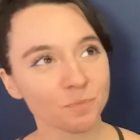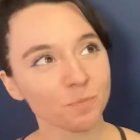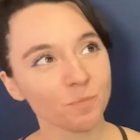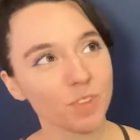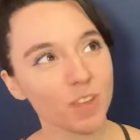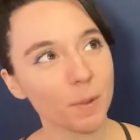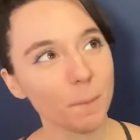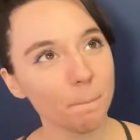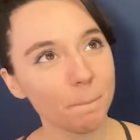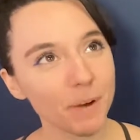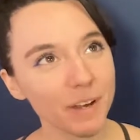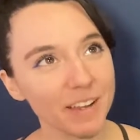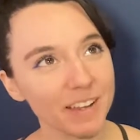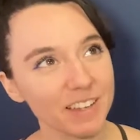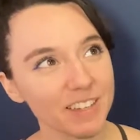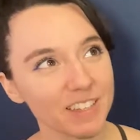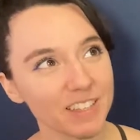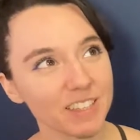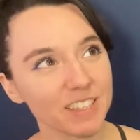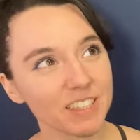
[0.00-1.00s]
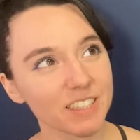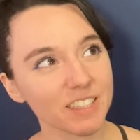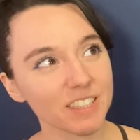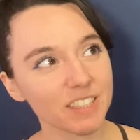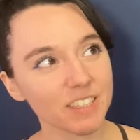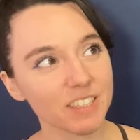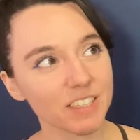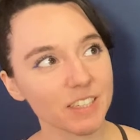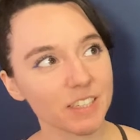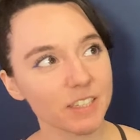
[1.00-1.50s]
But
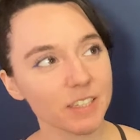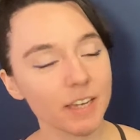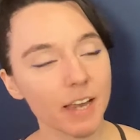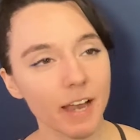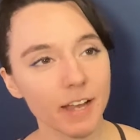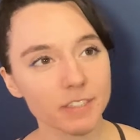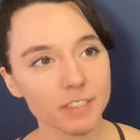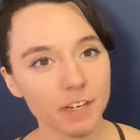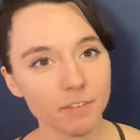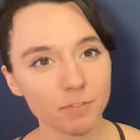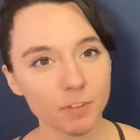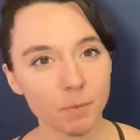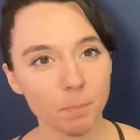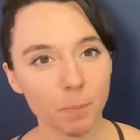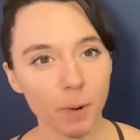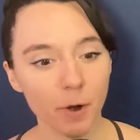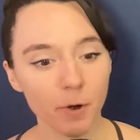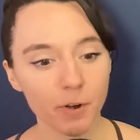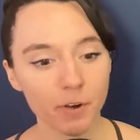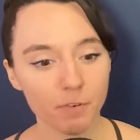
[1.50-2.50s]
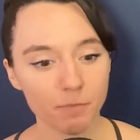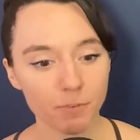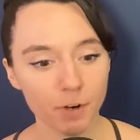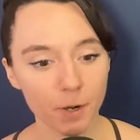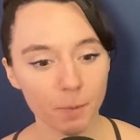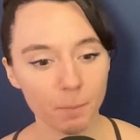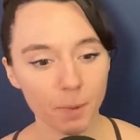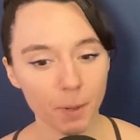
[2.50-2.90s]
yeah, definitely Bury a Friend